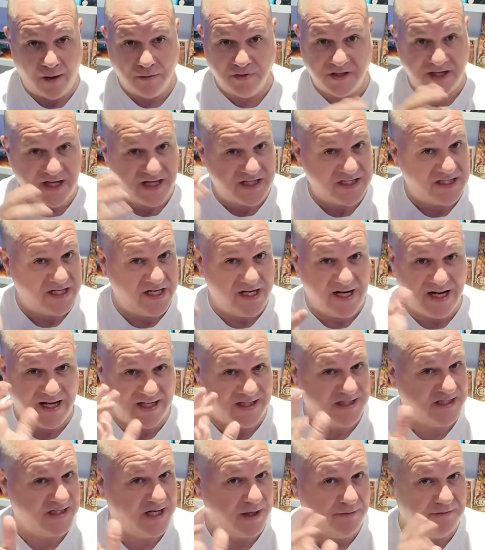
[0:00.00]
I'm guessing
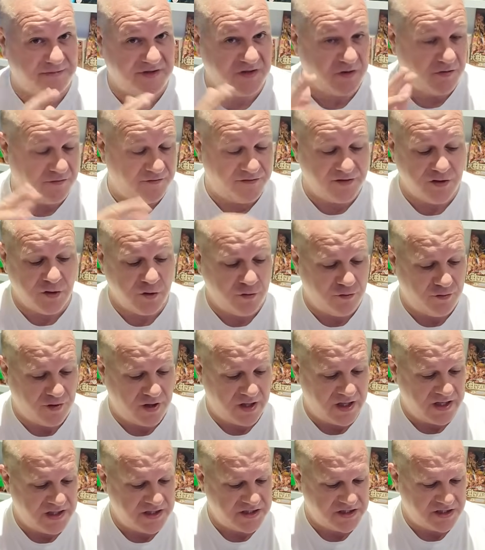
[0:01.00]
that's some sort of new
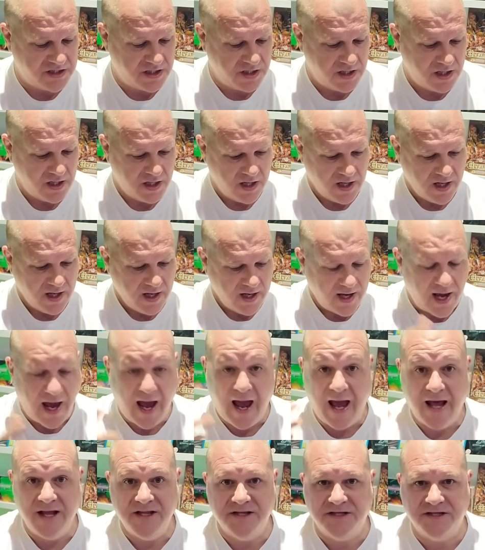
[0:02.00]
release.
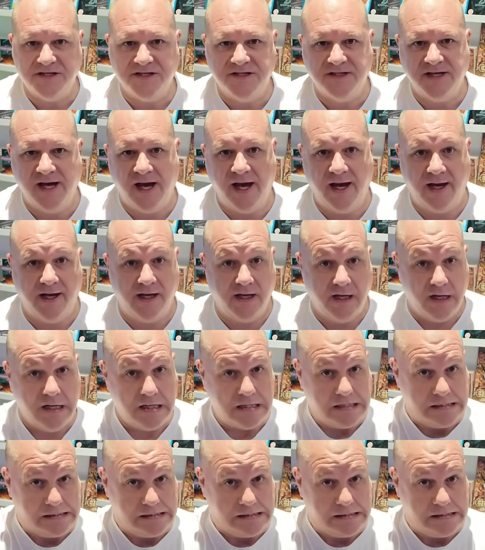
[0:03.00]
Ant Attack.